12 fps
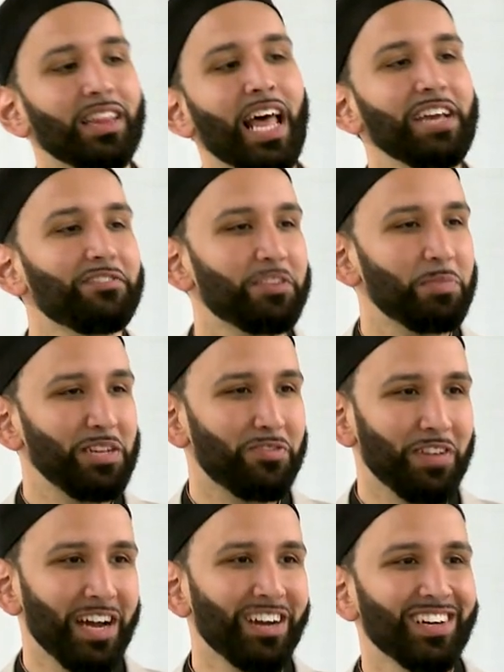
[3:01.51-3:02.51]
life to be
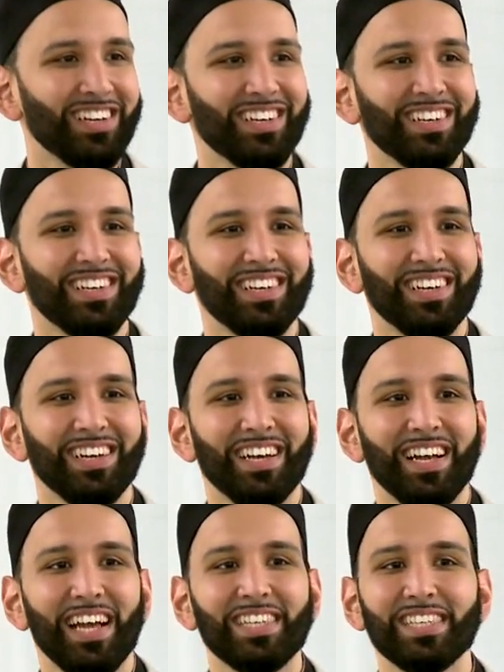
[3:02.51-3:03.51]
fair.
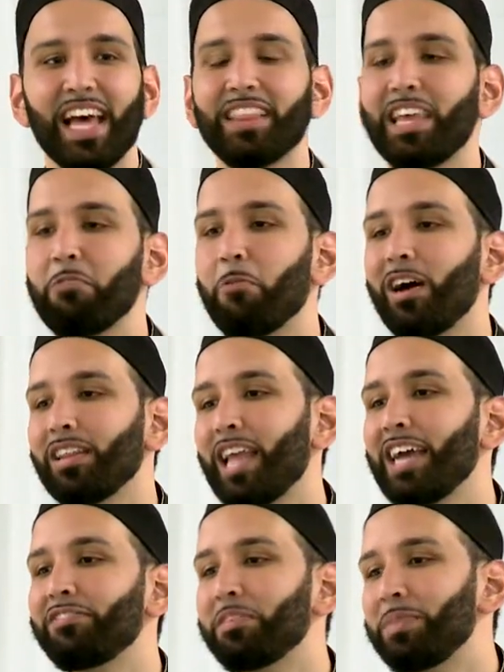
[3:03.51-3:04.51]
It's that they want
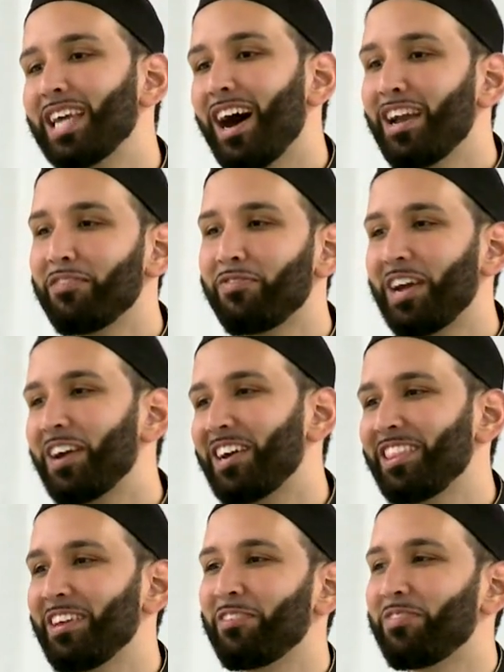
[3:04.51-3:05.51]
life to be unfair
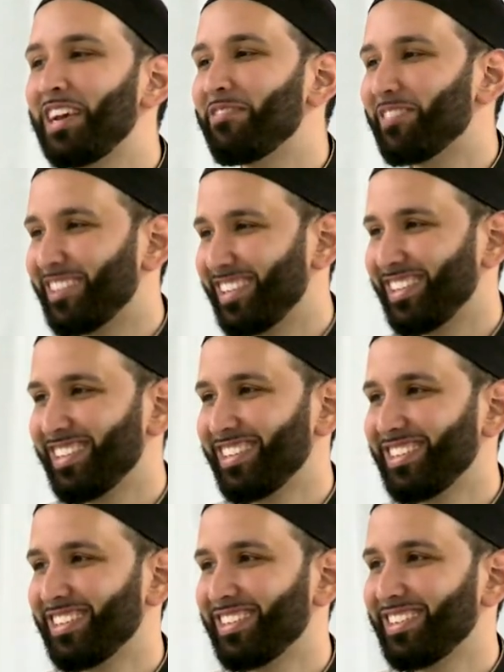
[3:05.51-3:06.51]
in their favor.
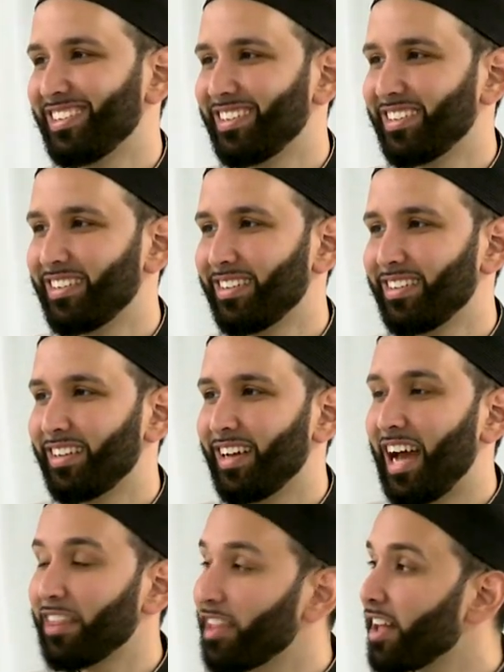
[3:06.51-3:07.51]

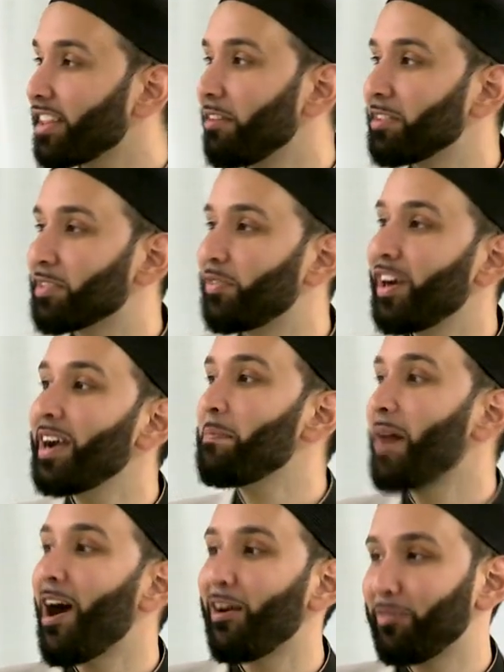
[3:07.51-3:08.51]
I thought that was very
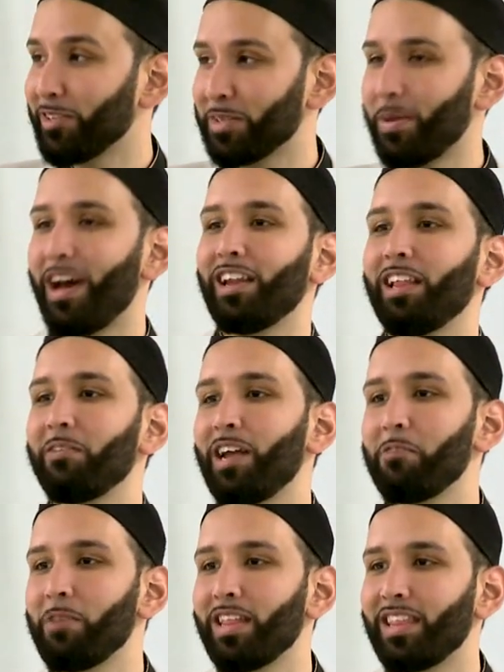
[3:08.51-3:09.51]
powerful, subhanAllah, when
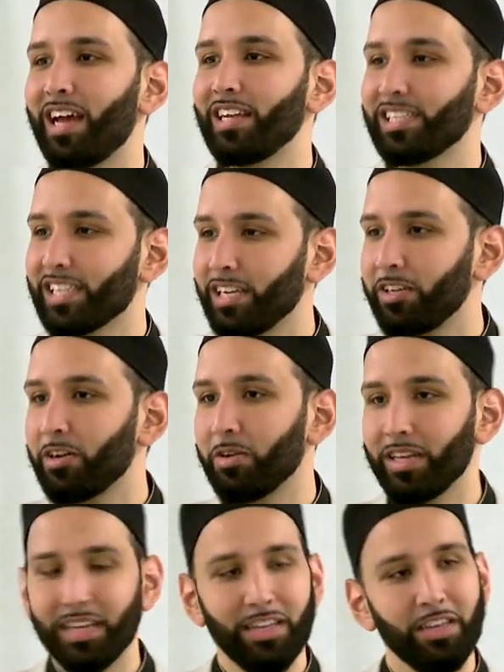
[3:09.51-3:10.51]
I read that. He said, you know,
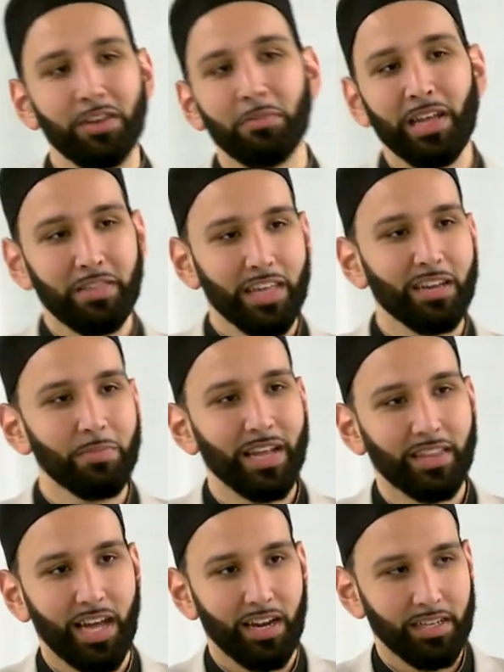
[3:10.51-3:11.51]
you know and think
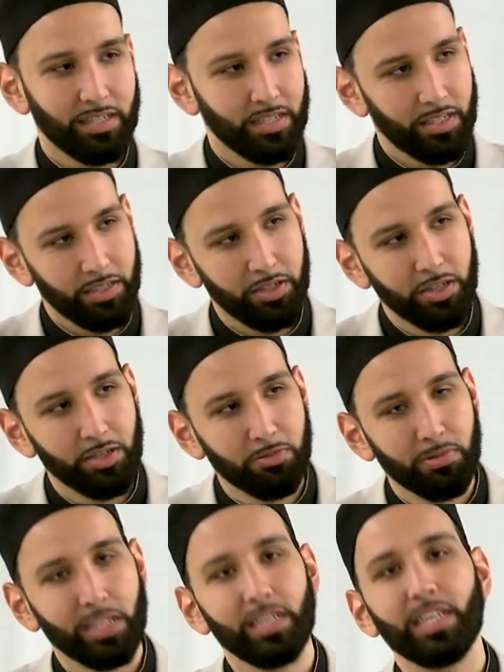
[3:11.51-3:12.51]
about that. It's, you, you don't
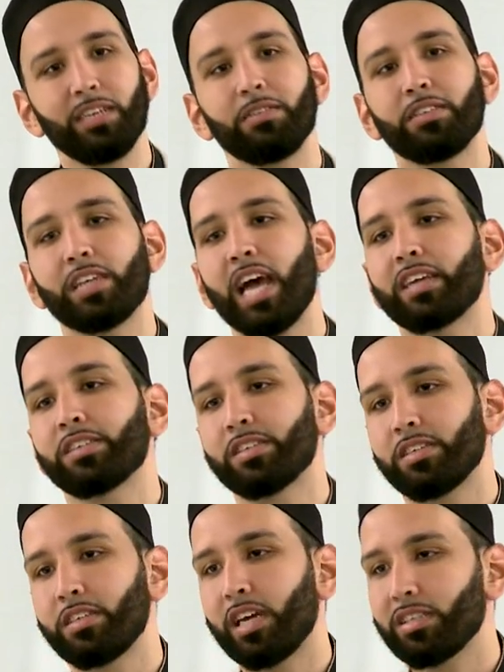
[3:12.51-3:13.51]
really need text
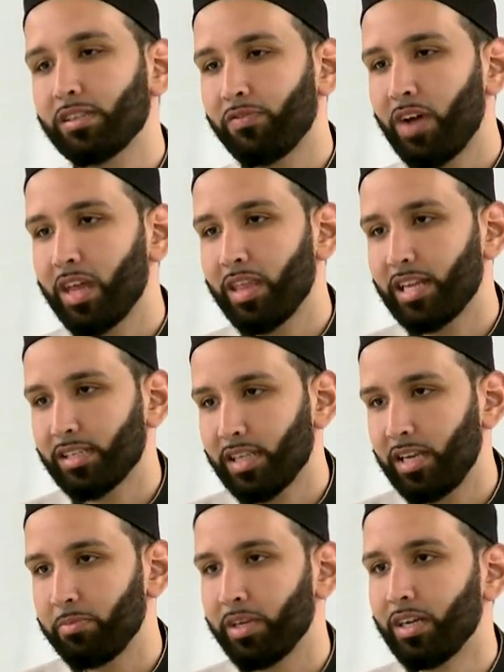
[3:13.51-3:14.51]
to justify that
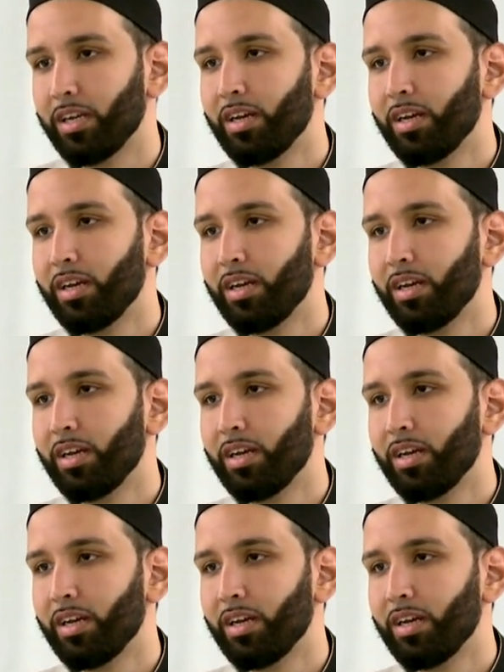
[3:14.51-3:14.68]
statement.